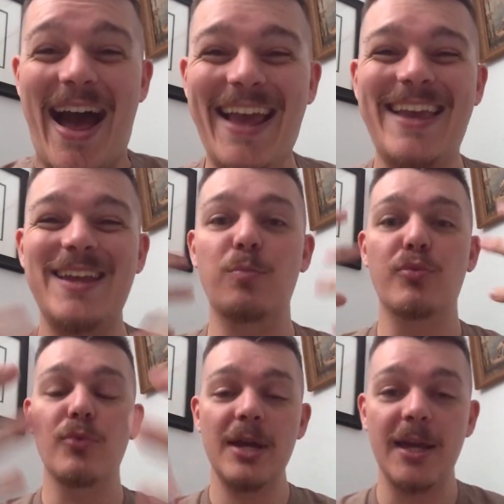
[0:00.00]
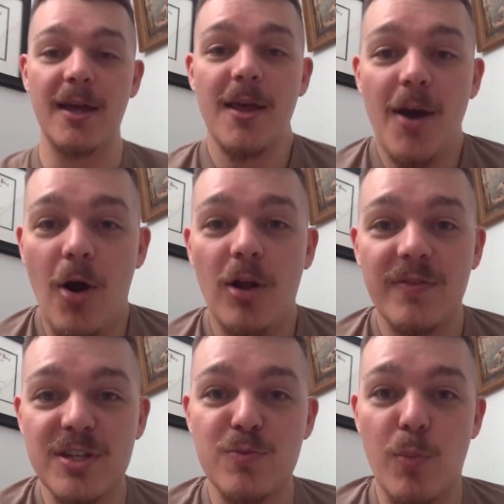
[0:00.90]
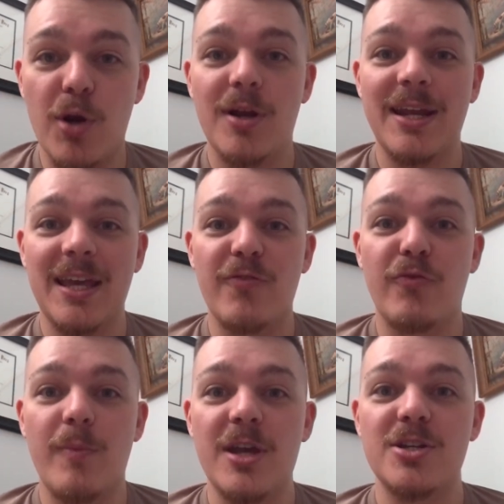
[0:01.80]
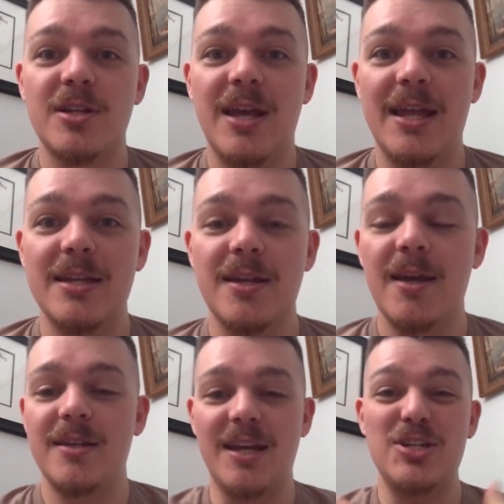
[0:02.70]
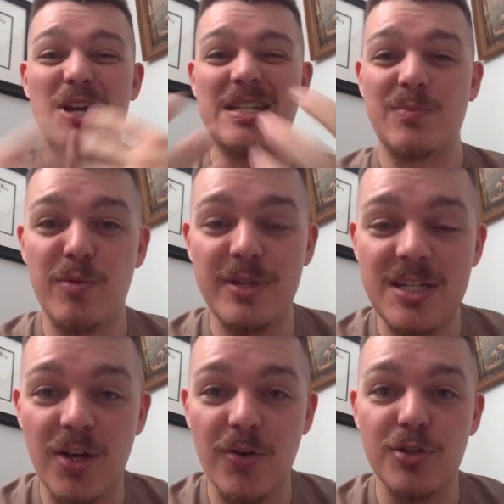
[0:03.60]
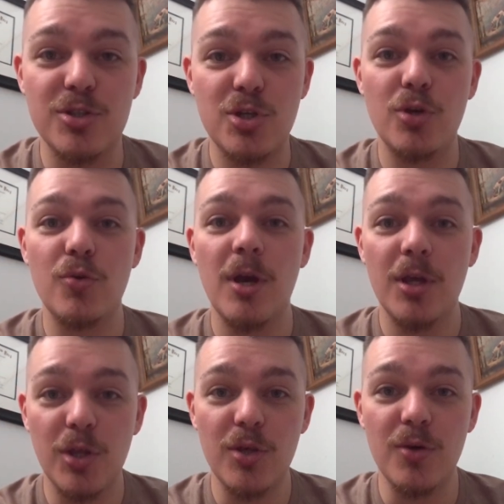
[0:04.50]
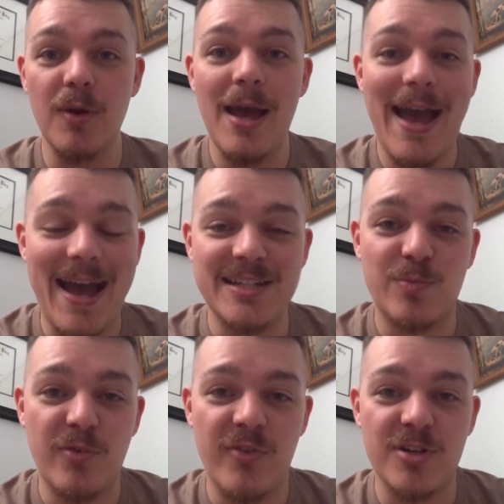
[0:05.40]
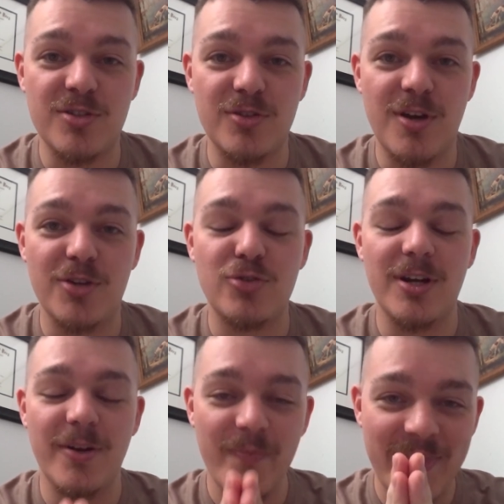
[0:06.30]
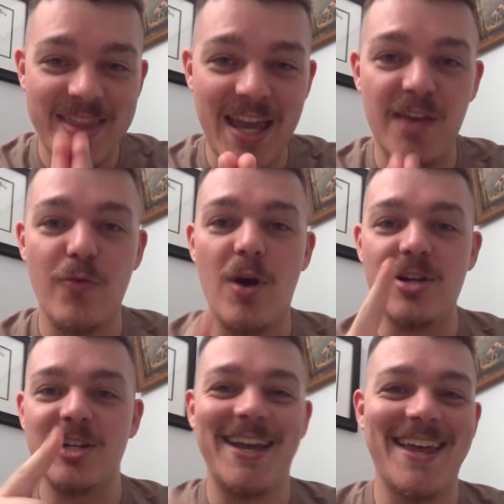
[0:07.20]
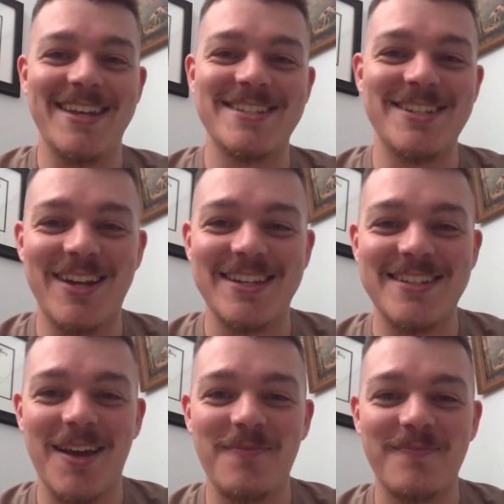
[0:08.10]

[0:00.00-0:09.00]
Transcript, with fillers: I can bring all of these marketing information and digestible materials to you as a professional dog trainer. Thank you for watching, and I'll see you next time.